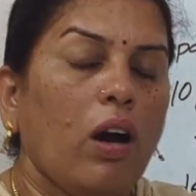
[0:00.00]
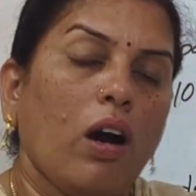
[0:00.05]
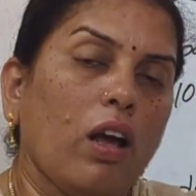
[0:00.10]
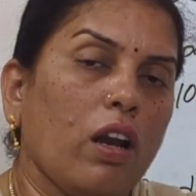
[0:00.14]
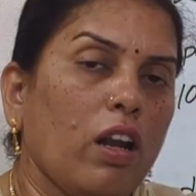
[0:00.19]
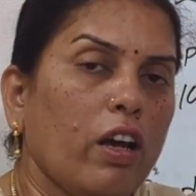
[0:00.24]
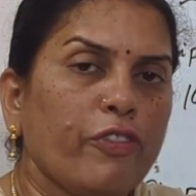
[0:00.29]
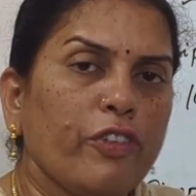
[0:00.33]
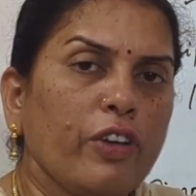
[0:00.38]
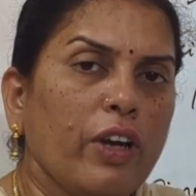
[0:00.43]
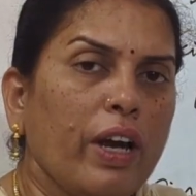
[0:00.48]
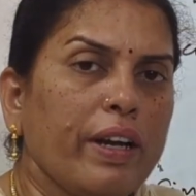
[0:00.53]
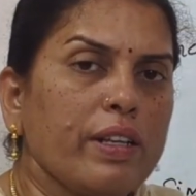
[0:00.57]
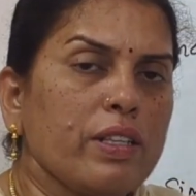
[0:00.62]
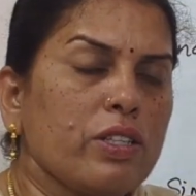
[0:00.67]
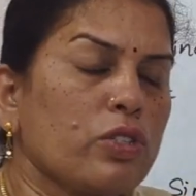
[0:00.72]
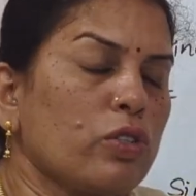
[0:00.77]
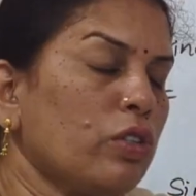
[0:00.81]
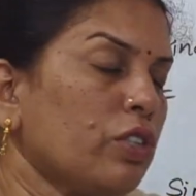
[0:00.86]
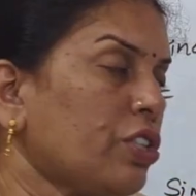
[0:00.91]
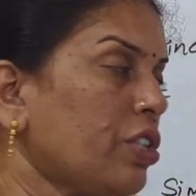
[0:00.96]
All of you
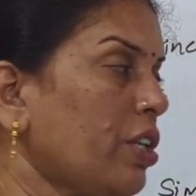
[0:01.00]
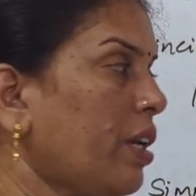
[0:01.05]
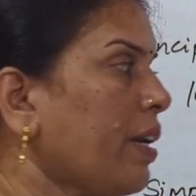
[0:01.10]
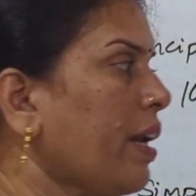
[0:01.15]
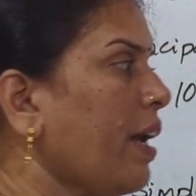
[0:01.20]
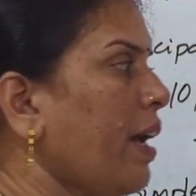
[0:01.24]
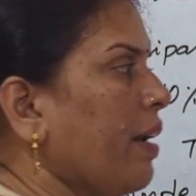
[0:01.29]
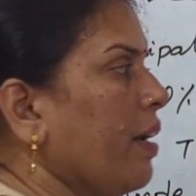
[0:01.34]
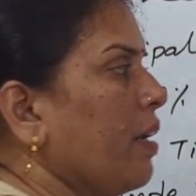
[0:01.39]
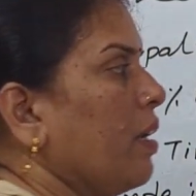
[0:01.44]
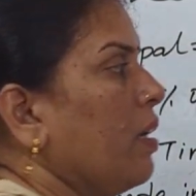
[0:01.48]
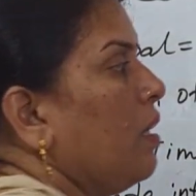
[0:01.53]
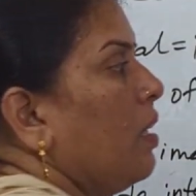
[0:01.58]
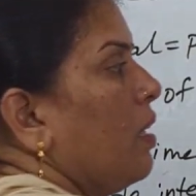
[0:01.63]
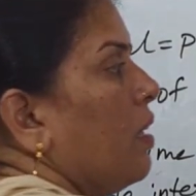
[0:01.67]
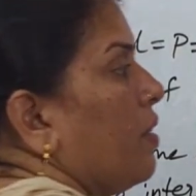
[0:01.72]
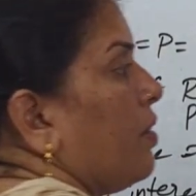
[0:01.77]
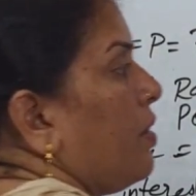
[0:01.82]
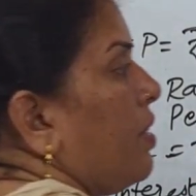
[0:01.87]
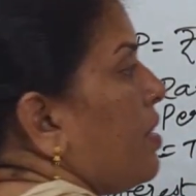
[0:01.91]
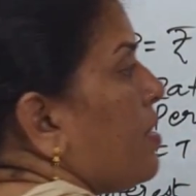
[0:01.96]
understood, children?
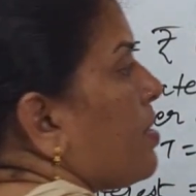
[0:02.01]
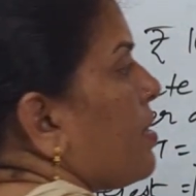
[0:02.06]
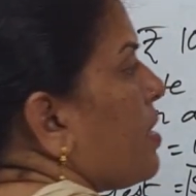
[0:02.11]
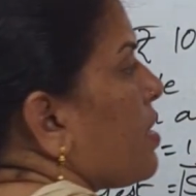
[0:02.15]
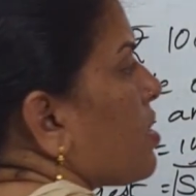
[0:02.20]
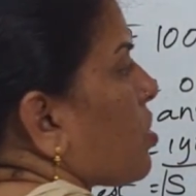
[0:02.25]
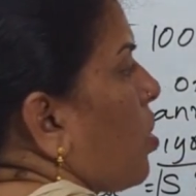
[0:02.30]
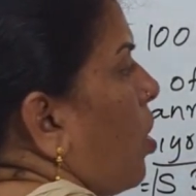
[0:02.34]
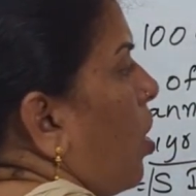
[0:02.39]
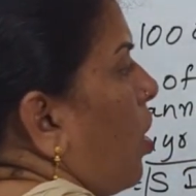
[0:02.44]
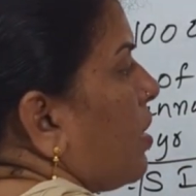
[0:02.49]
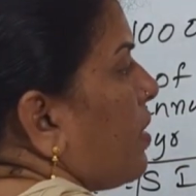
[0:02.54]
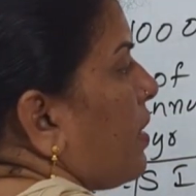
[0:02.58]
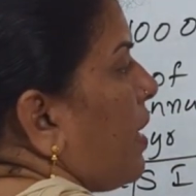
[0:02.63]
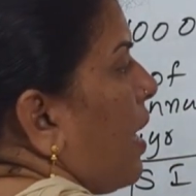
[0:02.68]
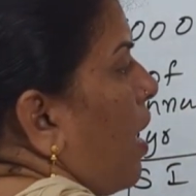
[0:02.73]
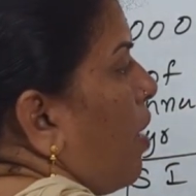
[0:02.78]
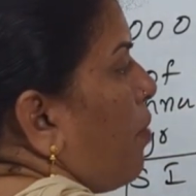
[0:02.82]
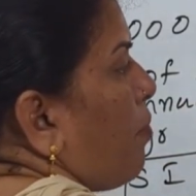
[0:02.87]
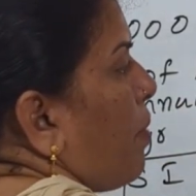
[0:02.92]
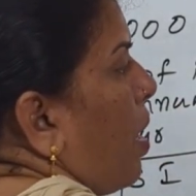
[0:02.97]
This is called the
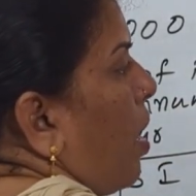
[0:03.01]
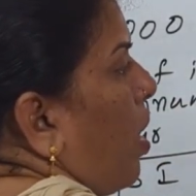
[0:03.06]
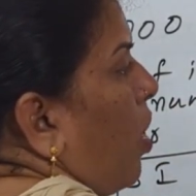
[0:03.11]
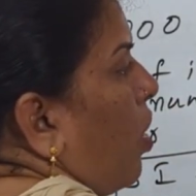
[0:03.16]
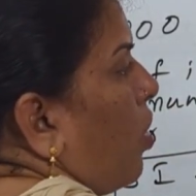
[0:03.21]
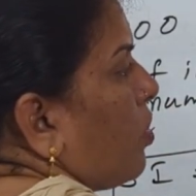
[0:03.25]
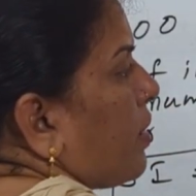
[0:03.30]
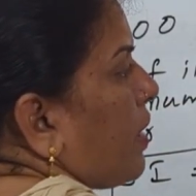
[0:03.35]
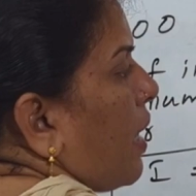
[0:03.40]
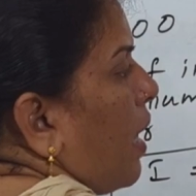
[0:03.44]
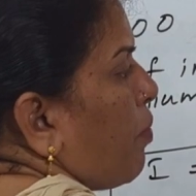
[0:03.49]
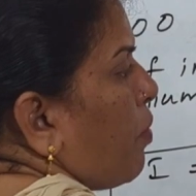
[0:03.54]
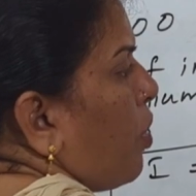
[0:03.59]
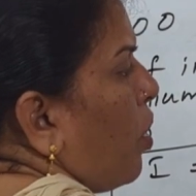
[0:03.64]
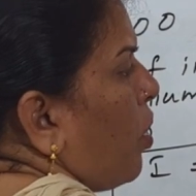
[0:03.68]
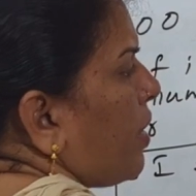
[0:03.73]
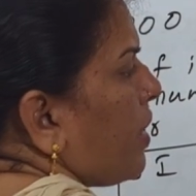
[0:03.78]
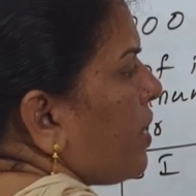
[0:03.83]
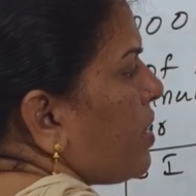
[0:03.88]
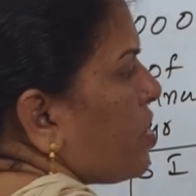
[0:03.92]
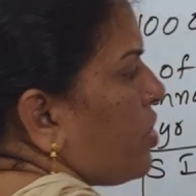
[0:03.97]
amount.
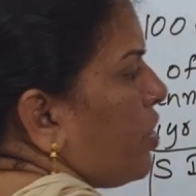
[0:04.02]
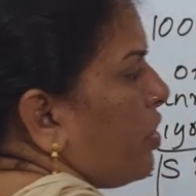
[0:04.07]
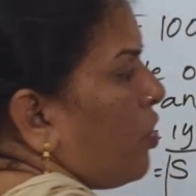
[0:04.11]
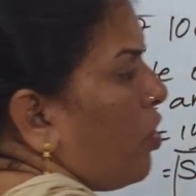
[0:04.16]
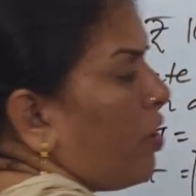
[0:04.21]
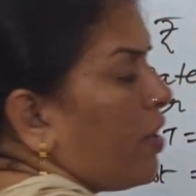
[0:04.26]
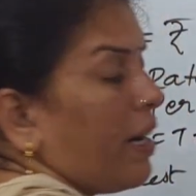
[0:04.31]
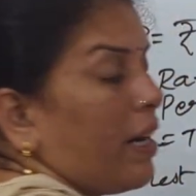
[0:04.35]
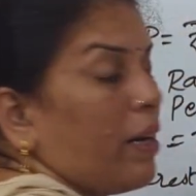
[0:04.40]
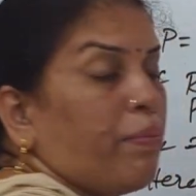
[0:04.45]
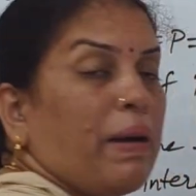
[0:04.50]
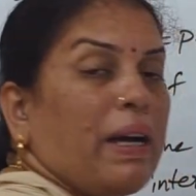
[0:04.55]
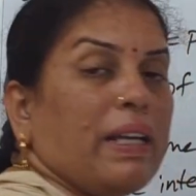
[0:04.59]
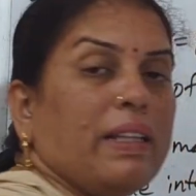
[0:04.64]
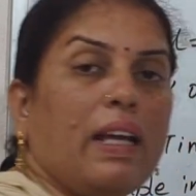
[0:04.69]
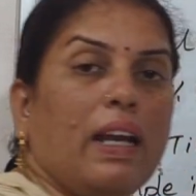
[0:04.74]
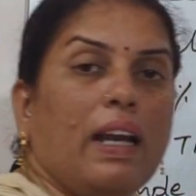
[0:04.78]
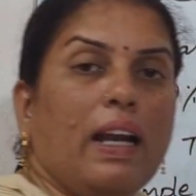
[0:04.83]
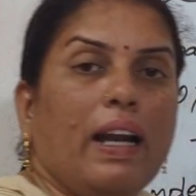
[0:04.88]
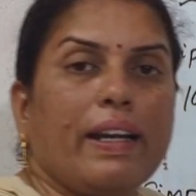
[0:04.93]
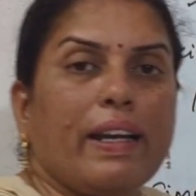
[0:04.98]
Amount is denoted by
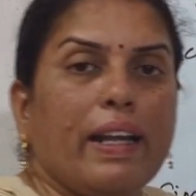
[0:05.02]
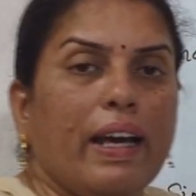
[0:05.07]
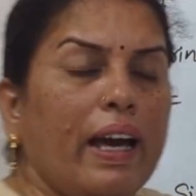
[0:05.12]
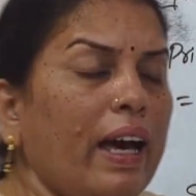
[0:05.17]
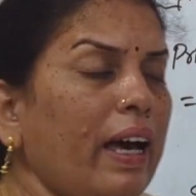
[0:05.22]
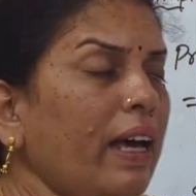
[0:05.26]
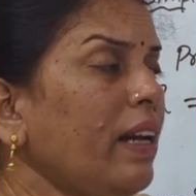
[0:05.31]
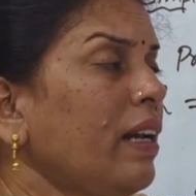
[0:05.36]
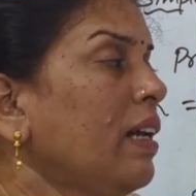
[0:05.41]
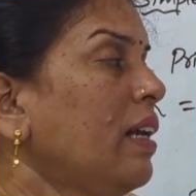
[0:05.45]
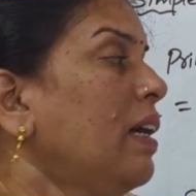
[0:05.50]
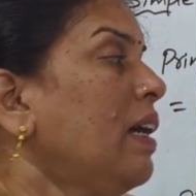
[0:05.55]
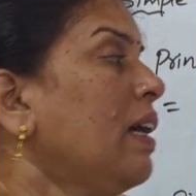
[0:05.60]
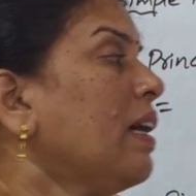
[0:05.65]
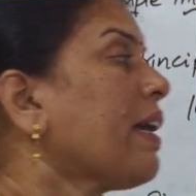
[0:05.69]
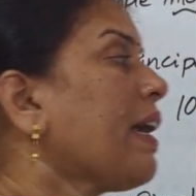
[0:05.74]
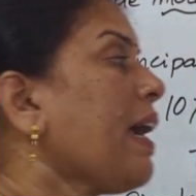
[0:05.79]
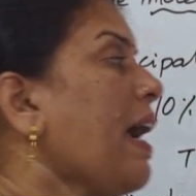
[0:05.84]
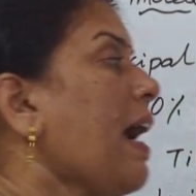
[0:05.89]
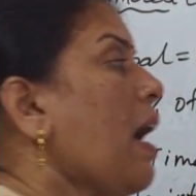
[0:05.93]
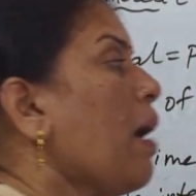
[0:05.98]
the letter
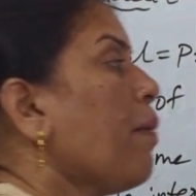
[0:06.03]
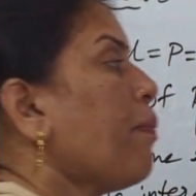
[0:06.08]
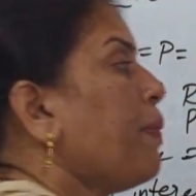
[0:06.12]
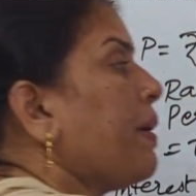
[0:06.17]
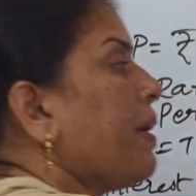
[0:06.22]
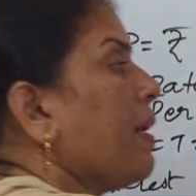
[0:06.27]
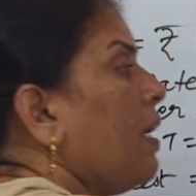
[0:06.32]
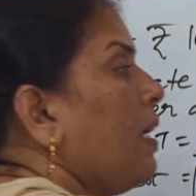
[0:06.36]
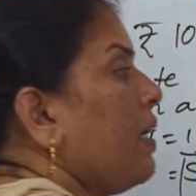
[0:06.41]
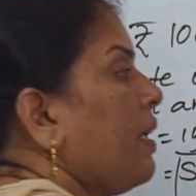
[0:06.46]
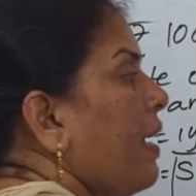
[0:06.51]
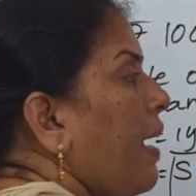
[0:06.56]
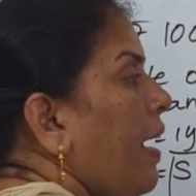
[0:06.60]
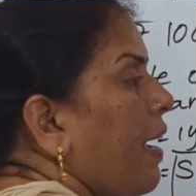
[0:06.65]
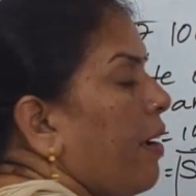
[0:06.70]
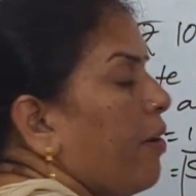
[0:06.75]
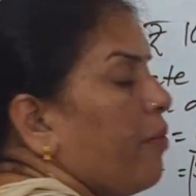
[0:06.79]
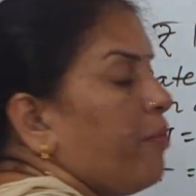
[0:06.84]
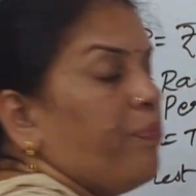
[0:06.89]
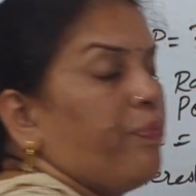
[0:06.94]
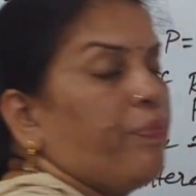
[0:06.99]
capital
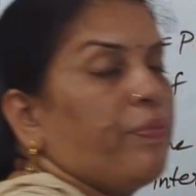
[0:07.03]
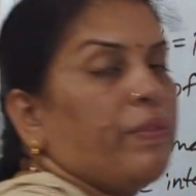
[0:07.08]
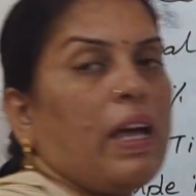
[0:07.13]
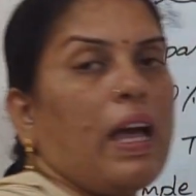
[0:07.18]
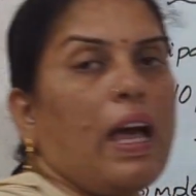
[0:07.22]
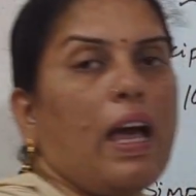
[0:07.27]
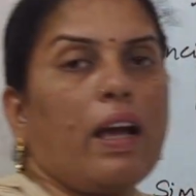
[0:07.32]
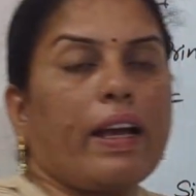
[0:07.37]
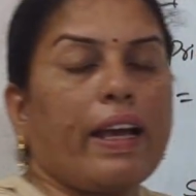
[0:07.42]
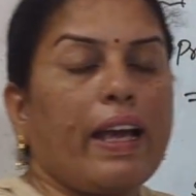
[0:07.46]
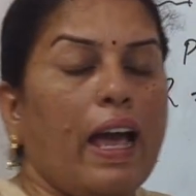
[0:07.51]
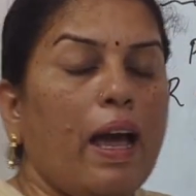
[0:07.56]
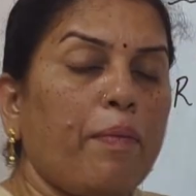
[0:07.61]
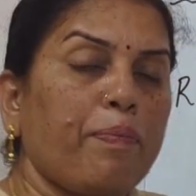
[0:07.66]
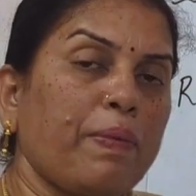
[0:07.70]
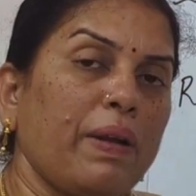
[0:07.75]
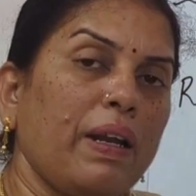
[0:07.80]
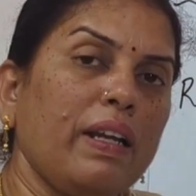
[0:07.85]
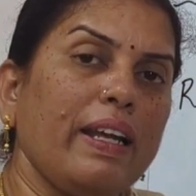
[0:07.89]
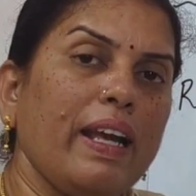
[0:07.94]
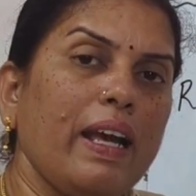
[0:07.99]
A.
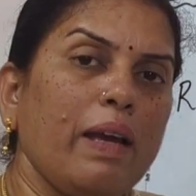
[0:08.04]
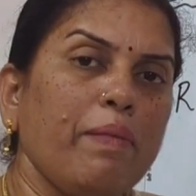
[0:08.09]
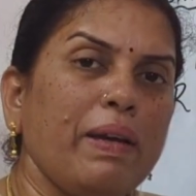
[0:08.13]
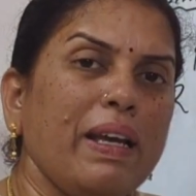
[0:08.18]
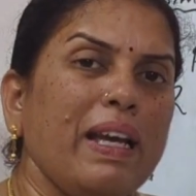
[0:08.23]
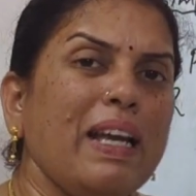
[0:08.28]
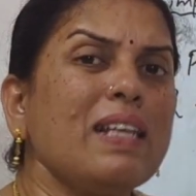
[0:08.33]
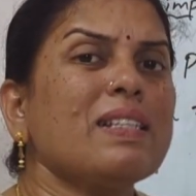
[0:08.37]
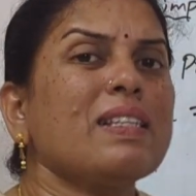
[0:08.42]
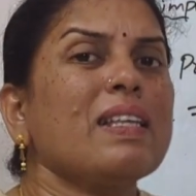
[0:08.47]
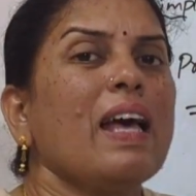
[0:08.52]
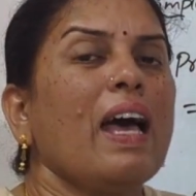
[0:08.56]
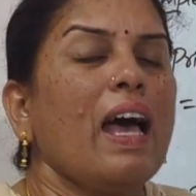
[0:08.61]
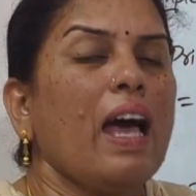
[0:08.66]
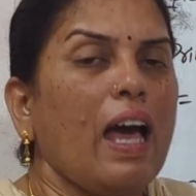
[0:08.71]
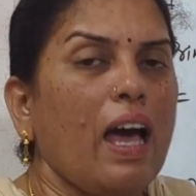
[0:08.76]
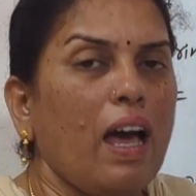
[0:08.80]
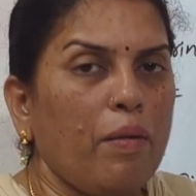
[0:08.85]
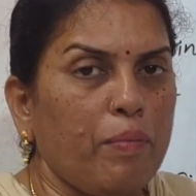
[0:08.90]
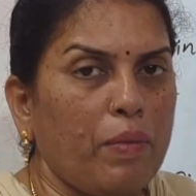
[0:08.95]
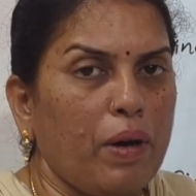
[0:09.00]
Capital A means
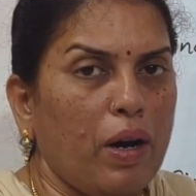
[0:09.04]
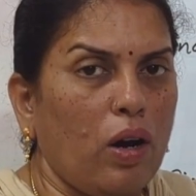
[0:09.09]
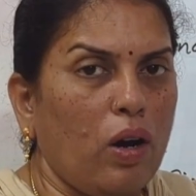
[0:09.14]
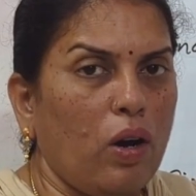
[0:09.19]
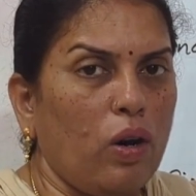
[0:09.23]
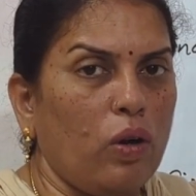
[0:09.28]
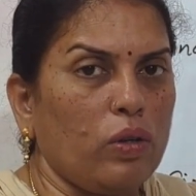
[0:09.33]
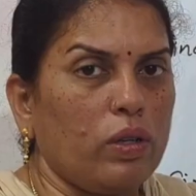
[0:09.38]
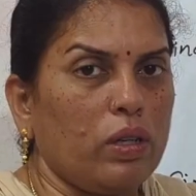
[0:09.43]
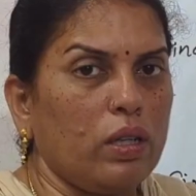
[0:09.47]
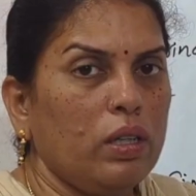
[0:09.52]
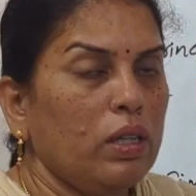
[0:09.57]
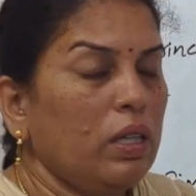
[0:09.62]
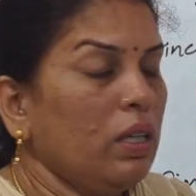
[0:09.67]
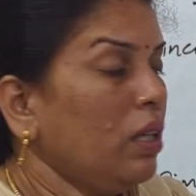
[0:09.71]
amount.